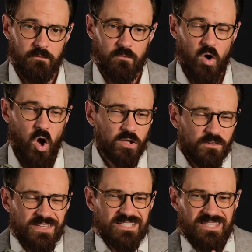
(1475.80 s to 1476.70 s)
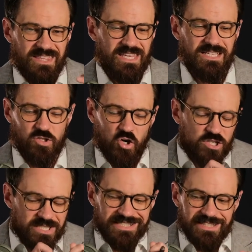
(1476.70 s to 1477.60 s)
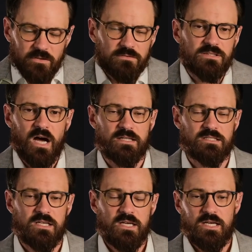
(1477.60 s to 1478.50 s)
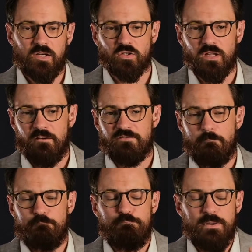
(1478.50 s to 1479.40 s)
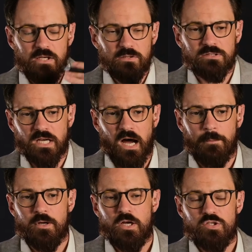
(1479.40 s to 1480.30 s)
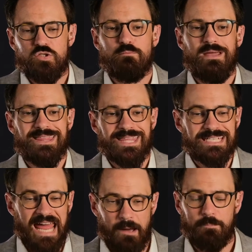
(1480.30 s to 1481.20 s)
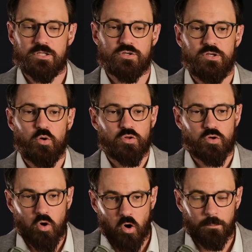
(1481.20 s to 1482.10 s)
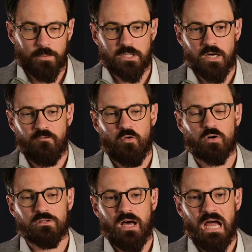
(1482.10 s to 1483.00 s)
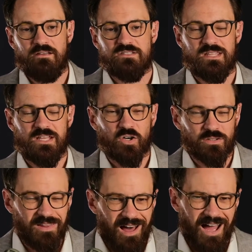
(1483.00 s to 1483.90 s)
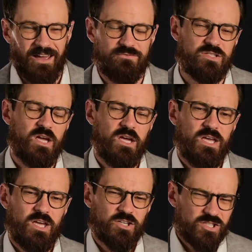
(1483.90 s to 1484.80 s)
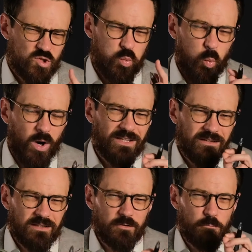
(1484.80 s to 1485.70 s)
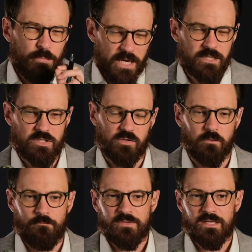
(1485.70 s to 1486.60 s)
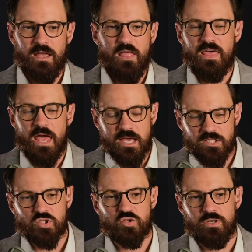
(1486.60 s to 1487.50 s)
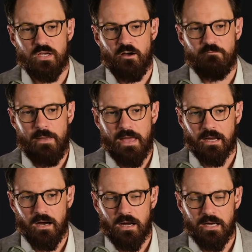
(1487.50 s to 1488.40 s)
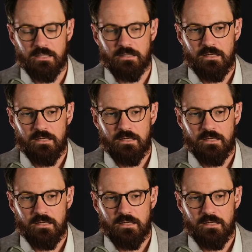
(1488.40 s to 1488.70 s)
All of these things are just little knots in our life that build up to make the tapestry or the carpet of our lives. And then our lives are just one little pixel in the history of mankind.